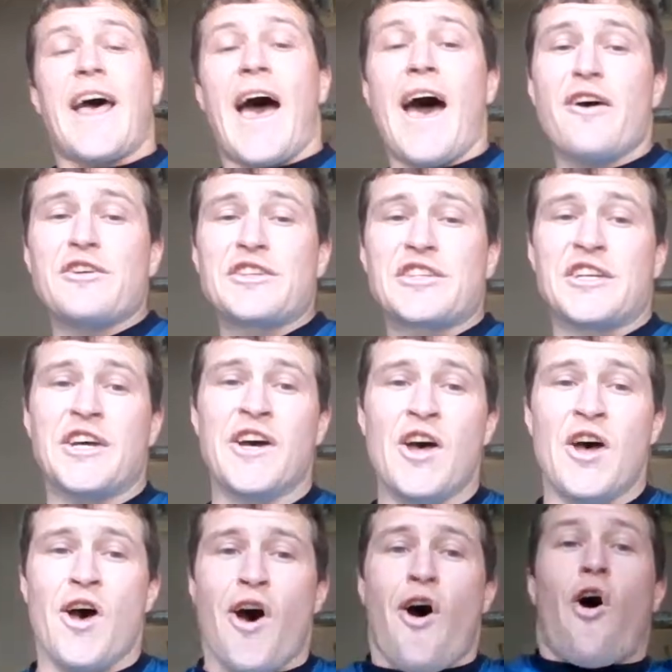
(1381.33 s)
the house
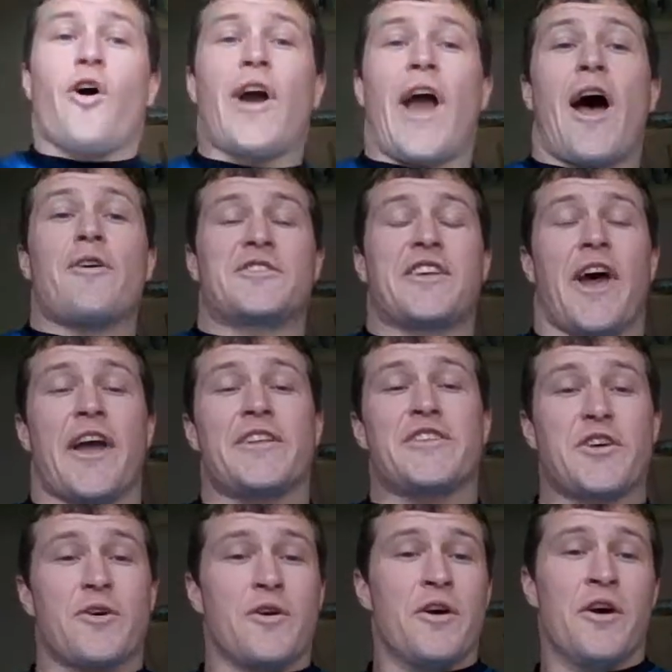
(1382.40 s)
or outside.
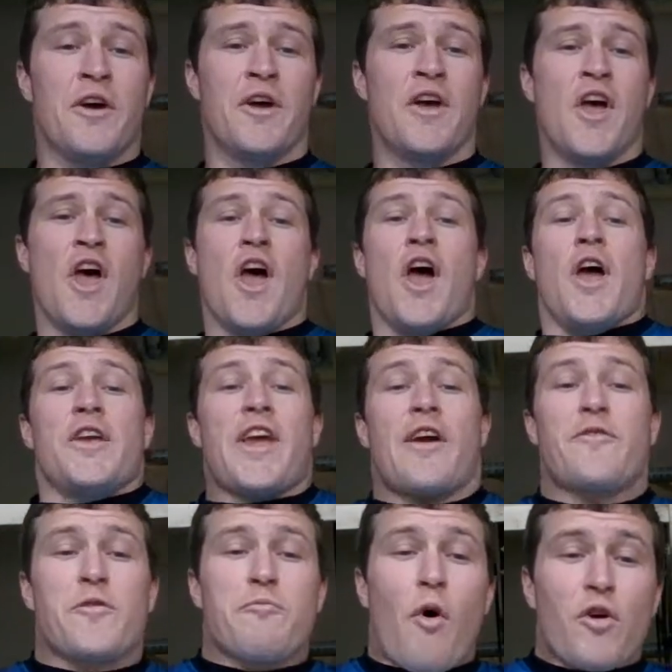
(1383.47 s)
So you
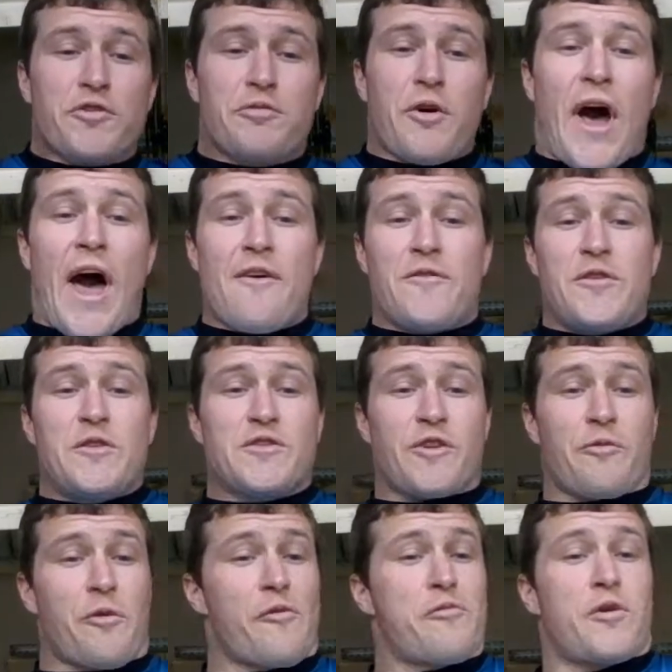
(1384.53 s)
have your multiple avenues
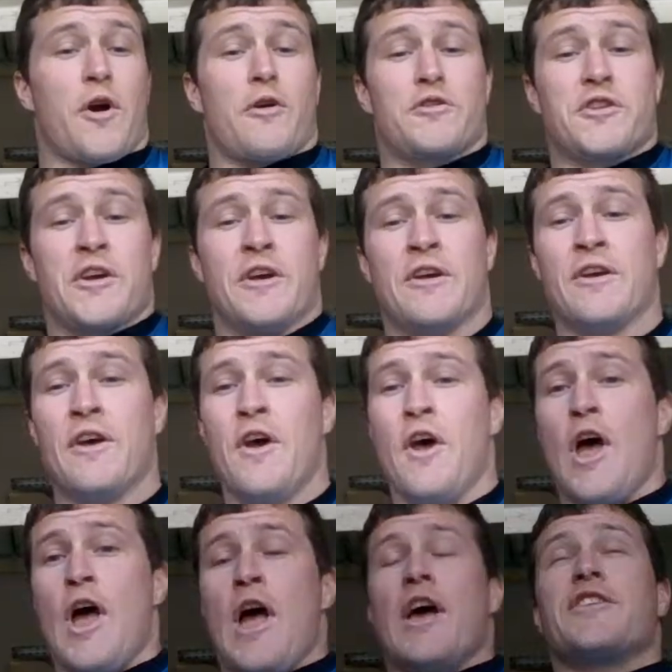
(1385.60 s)
of approach.
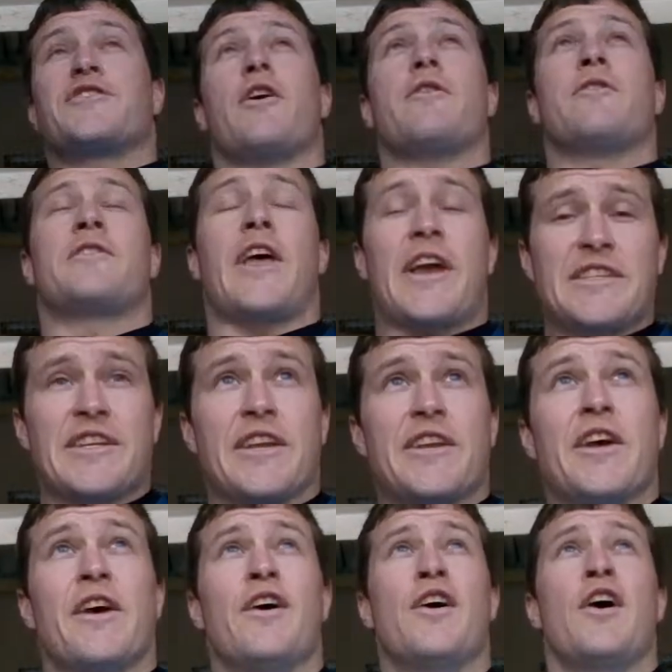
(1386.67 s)
So like I
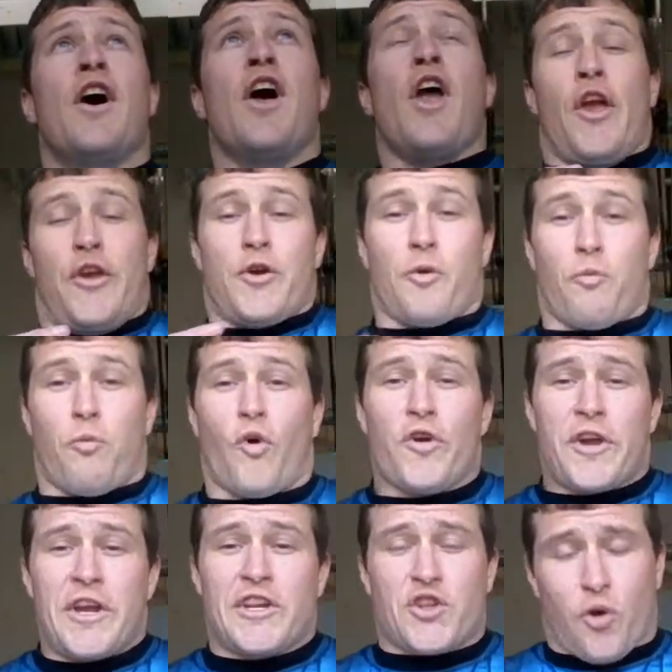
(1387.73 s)
said, you're
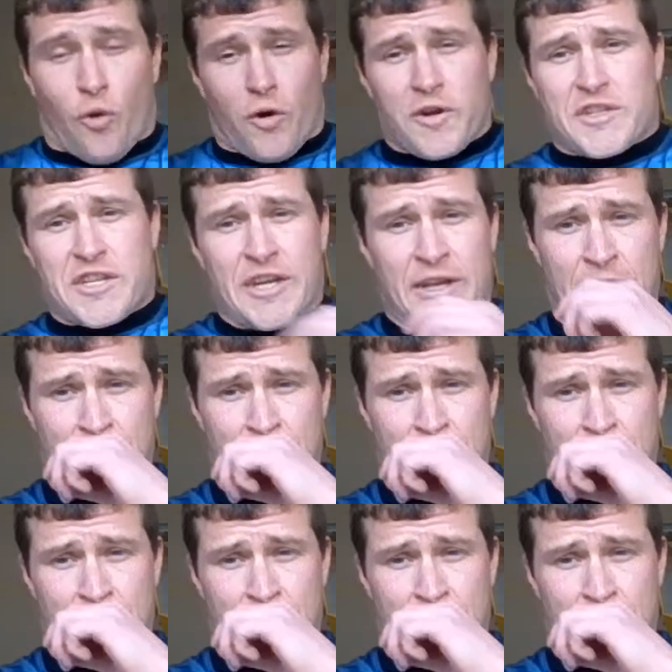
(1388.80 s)
working towards